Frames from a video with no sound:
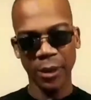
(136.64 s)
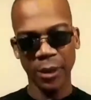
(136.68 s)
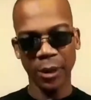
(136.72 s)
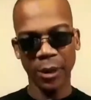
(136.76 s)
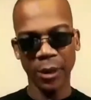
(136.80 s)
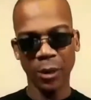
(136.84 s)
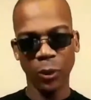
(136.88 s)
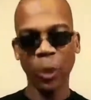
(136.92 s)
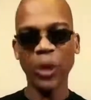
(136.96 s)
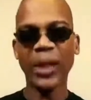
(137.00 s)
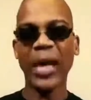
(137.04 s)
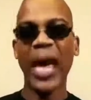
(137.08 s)

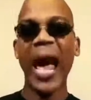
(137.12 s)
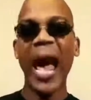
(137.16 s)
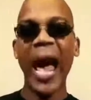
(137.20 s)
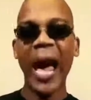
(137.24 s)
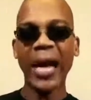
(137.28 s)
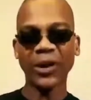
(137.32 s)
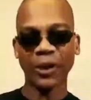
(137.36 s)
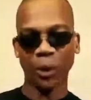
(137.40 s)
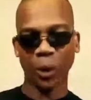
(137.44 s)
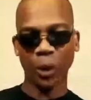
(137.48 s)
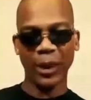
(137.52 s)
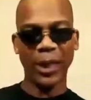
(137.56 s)
what
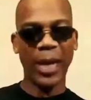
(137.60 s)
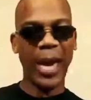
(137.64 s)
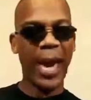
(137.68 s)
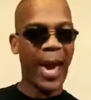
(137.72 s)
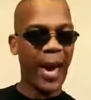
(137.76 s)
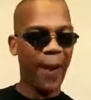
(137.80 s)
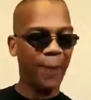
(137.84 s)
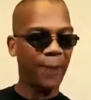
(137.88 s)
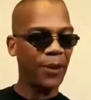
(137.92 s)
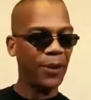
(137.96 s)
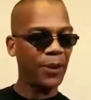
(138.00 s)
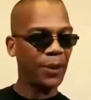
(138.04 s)
actually
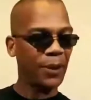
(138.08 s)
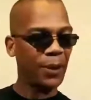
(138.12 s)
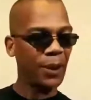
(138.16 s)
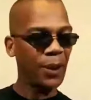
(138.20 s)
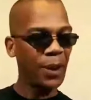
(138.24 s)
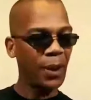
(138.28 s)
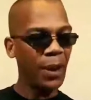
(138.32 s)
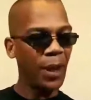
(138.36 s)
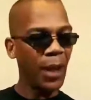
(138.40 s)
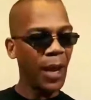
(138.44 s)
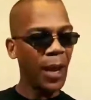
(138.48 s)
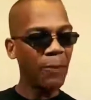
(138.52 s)
happened.
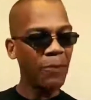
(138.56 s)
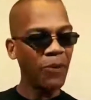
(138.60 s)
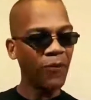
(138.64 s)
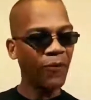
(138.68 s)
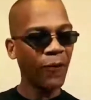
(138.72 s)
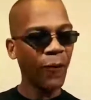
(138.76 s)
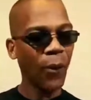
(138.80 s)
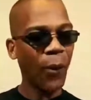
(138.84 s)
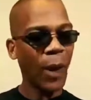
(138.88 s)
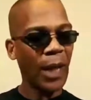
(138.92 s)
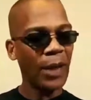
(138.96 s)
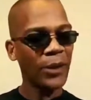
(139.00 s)
And
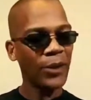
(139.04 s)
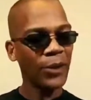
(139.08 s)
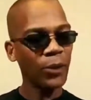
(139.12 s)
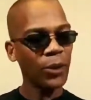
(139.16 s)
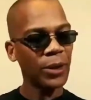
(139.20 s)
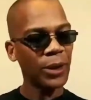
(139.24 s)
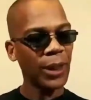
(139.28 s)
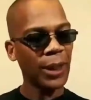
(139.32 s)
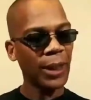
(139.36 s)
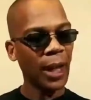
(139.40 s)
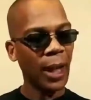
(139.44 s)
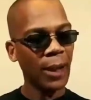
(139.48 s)
before I do
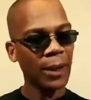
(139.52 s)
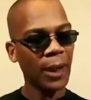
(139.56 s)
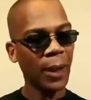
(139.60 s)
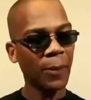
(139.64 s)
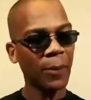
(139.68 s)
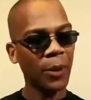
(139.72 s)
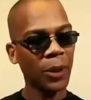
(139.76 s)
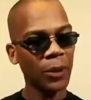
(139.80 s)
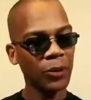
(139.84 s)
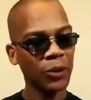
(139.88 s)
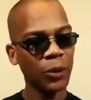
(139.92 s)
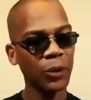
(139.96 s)
that, and
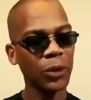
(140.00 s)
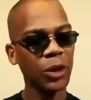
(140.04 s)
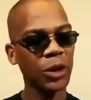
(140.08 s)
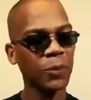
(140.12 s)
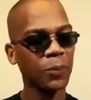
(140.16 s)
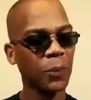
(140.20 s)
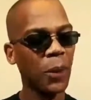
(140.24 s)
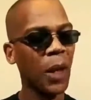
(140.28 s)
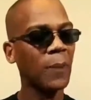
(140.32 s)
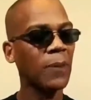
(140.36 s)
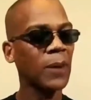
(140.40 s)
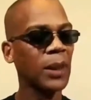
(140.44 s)
I'm going to do
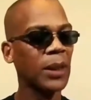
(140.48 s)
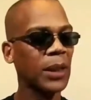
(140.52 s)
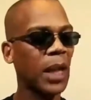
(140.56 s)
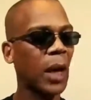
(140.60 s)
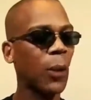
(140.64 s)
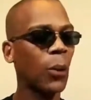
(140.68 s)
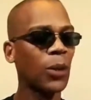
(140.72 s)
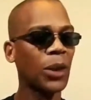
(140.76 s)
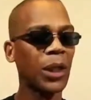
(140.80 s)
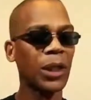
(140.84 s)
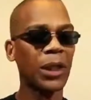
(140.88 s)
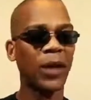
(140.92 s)
this publicly, I
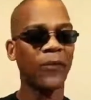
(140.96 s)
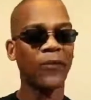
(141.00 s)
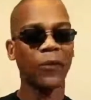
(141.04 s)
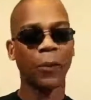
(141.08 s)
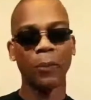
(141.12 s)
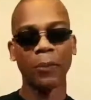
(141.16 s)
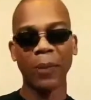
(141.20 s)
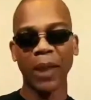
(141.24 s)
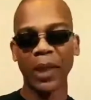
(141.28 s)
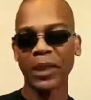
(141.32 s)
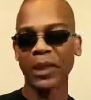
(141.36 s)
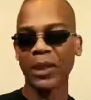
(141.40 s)
want to give a
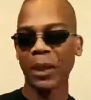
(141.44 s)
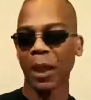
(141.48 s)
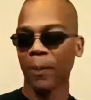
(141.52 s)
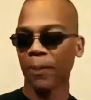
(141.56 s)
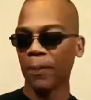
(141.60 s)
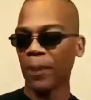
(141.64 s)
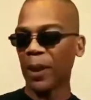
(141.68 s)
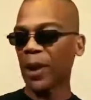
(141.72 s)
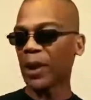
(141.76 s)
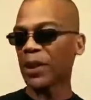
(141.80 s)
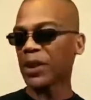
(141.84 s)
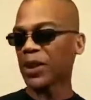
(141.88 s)

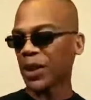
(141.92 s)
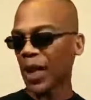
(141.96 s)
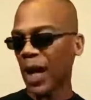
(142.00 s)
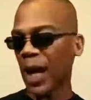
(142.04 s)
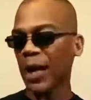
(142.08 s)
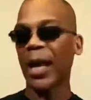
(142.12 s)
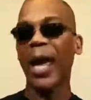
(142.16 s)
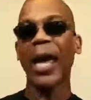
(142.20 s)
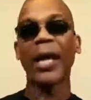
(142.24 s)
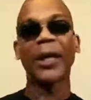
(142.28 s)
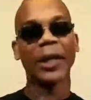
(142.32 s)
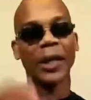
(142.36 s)
big
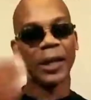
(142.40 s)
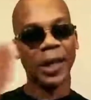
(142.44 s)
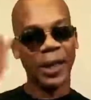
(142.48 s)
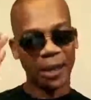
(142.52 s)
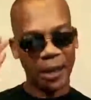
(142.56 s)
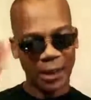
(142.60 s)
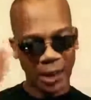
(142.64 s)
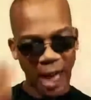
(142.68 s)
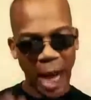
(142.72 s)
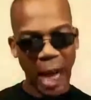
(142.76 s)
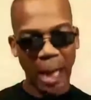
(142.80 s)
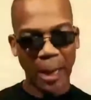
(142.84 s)
shout and an
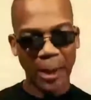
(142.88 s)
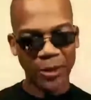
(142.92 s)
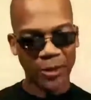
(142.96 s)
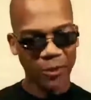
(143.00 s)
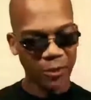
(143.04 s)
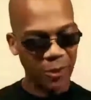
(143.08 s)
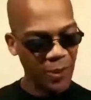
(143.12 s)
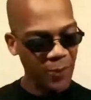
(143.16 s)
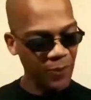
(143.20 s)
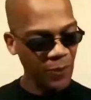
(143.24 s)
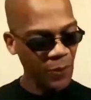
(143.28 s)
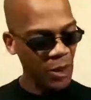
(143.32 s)

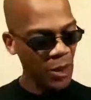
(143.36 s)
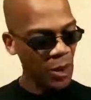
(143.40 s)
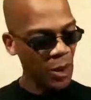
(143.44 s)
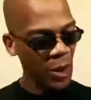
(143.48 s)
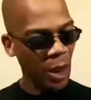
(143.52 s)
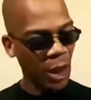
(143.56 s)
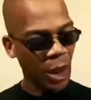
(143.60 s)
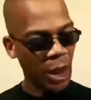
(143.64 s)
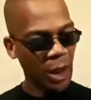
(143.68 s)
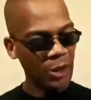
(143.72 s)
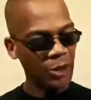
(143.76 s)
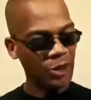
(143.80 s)
acknowledgement
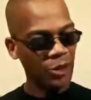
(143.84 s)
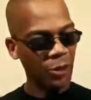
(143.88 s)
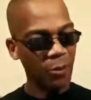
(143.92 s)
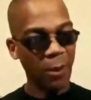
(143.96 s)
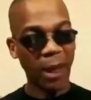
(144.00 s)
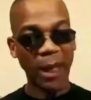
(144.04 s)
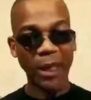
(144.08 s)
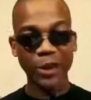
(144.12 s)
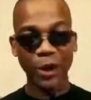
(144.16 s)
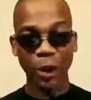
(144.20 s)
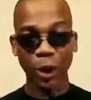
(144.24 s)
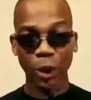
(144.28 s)
to
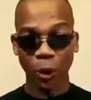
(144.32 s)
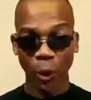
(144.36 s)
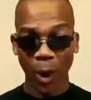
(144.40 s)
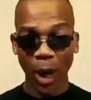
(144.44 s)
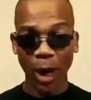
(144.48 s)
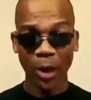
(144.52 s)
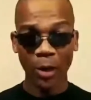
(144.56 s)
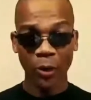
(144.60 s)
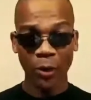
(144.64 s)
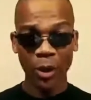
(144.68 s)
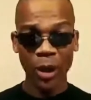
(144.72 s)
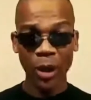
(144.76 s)
Major
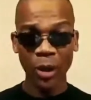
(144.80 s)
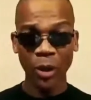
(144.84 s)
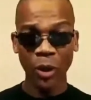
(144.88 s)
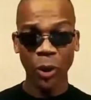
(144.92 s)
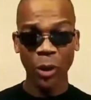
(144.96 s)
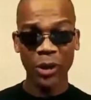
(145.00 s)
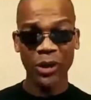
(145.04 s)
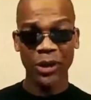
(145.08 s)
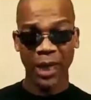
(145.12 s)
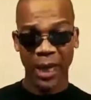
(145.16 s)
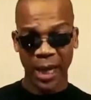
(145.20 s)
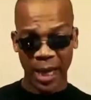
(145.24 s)
Gregory,
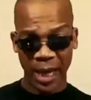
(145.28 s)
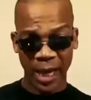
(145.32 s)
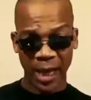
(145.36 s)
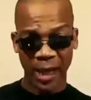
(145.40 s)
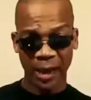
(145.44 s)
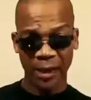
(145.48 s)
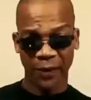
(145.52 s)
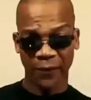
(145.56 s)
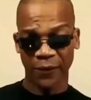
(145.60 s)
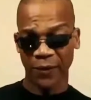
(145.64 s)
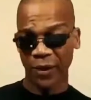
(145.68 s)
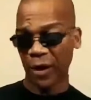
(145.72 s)
who is the
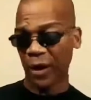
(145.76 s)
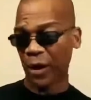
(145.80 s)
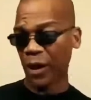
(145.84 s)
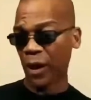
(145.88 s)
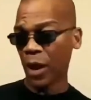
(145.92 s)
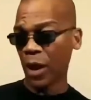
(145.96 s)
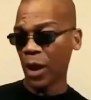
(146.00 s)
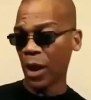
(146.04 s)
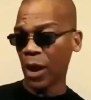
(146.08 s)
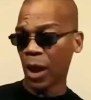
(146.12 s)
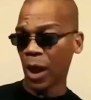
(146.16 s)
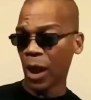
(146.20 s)
head of the
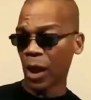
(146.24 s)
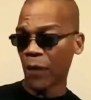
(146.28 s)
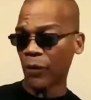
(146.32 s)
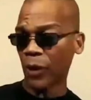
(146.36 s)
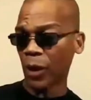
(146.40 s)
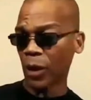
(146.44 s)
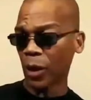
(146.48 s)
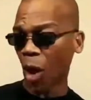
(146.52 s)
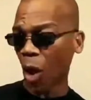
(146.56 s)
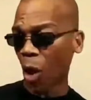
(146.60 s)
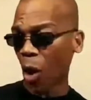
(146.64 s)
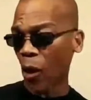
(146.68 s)

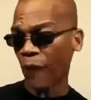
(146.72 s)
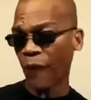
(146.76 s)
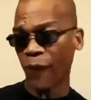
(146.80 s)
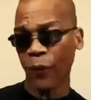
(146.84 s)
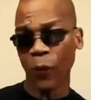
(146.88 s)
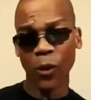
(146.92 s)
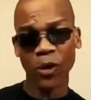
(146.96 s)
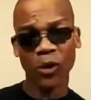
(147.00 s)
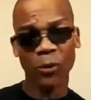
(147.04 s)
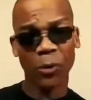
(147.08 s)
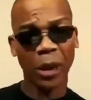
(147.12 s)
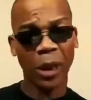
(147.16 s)
Law
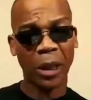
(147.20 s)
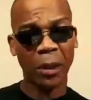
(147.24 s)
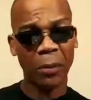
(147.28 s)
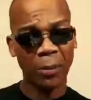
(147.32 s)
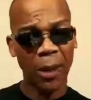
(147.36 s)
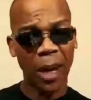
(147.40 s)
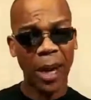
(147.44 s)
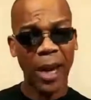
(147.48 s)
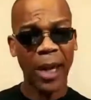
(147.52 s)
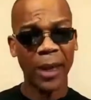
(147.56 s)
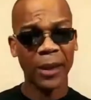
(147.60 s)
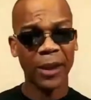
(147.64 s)
Enforcement
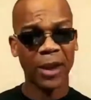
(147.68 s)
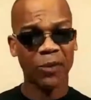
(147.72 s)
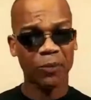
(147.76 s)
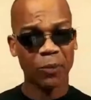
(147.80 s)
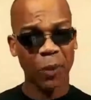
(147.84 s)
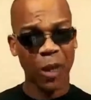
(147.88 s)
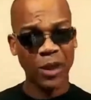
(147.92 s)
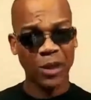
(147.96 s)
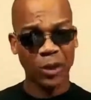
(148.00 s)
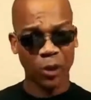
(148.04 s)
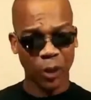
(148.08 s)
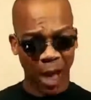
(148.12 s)
Command, the
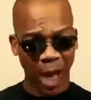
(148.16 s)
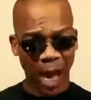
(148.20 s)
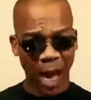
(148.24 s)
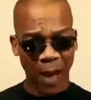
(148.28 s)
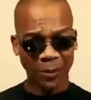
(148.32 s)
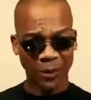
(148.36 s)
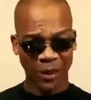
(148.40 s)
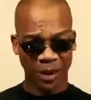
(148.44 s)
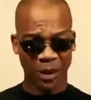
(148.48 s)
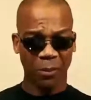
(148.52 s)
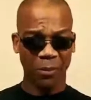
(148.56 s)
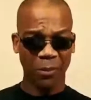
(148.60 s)
Special
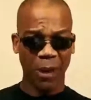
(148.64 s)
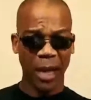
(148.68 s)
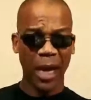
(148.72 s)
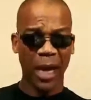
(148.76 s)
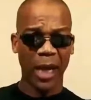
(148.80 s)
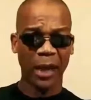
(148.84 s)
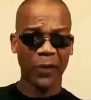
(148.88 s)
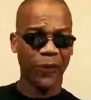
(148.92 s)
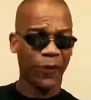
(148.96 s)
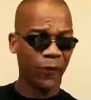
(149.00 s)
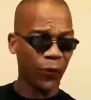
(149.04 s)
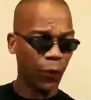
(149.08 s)
Ops
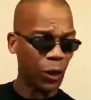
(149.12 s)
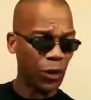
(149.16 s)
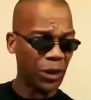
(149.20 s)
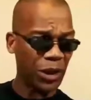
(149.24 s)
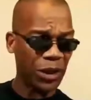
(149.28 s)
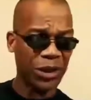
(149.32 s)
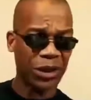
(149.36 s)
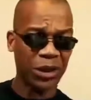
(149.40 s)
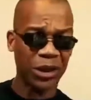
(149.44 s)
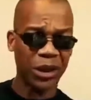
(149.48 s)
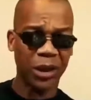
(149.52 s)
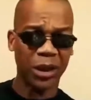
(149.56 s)
Command for
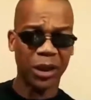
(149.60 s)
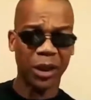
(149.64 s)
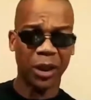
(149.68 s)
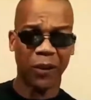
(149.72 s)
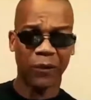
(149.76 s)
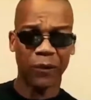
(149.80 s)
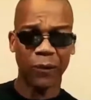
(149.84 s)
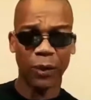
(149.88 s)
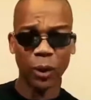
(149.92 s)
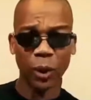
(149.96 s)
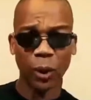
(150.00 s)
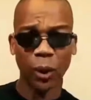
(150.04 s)
the city
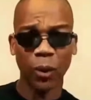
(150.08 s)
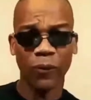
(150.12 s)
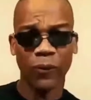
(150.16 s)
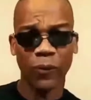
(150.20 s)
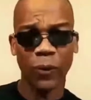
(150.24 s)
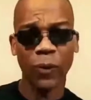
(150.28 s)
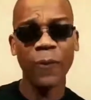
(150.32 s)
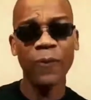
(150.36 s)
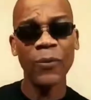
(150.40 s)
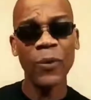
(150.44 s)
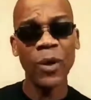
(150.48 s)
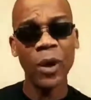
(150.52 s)
of
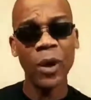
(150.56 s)
Louisville,